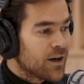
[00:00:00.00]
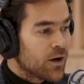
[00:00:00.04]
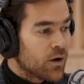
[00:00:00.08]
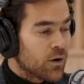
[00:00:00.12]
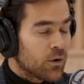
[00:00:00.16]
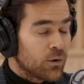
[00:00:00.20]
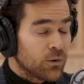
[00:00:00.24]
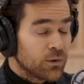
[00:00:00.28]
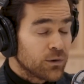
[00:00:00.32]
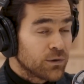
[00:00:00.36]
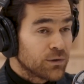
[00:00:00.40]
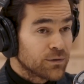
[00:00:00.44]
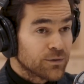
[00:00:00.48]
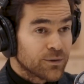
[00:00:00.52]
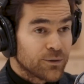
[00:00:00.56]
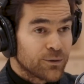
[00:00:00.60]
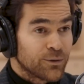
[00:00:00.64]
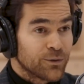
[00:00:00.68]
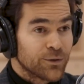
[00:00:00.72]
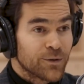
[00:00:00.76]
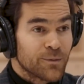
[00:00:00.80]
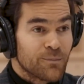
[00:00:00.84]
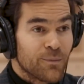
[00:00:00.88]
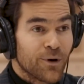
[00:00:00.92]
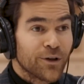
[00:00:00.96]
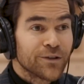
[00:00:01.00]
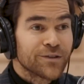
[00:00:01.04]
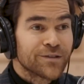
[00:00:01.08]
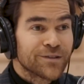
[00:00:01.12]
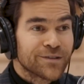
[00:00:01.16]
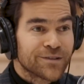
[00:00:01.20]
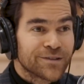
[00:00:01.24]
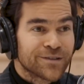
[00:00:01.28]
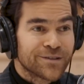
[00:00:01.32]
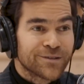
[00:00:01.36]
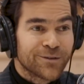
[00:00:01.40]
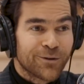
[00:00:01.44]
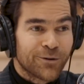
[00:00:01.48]
All the
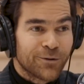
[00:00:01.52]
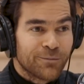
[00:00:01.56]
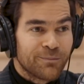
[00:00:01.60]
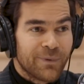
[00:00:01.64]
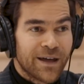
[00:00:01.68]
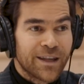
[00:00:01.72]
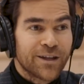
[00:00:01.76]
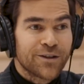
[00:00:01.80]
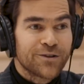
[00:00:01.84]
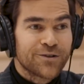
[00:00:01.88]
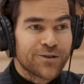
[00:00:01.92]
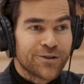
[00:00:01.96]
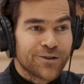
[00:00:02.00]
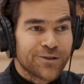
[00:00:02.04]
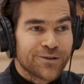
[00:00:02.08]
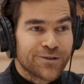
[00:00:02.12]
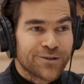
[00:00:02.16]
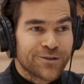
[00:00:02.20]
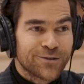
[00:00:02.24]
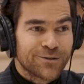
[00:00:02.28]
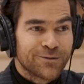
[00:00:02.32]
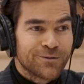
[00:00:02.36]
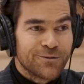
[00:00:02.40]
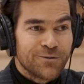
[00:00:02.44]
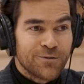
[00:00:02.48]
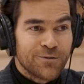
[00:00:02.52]
bosses or managers